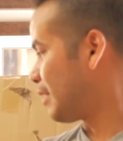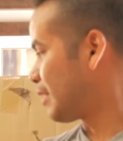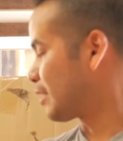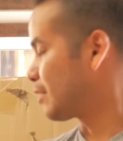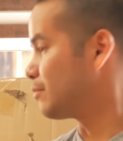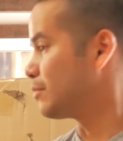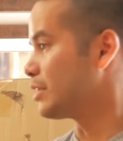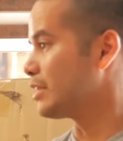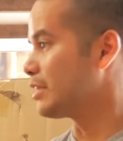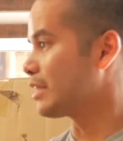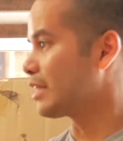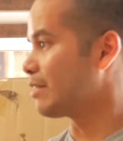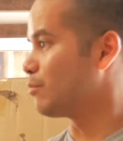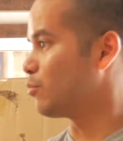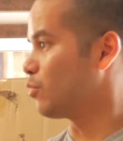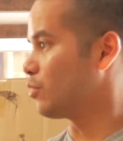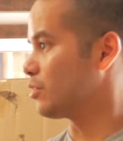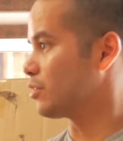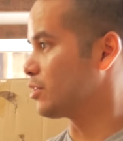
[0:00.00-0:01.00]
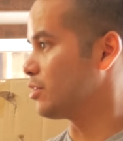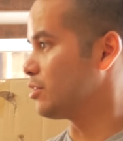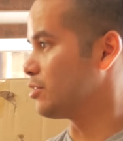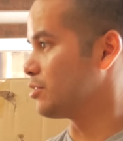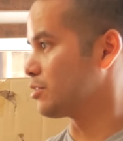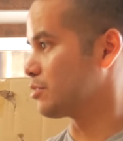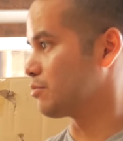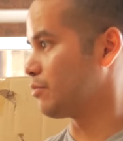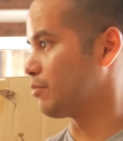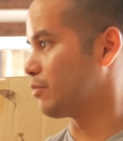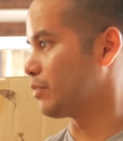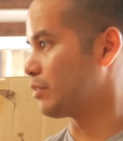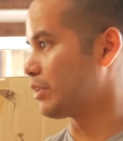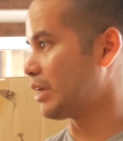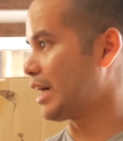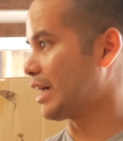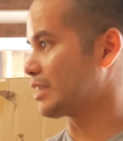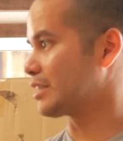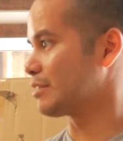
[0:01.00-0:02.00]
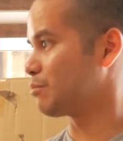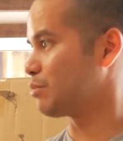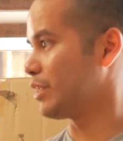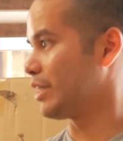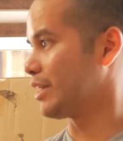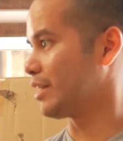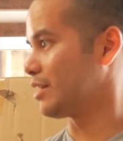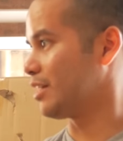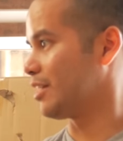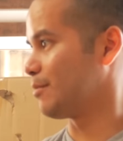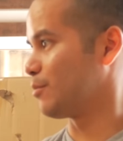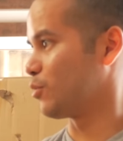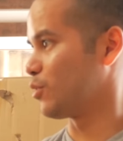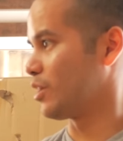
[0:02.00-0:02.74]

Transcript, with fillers: How come we didn't get more of those when we were actually playing a lot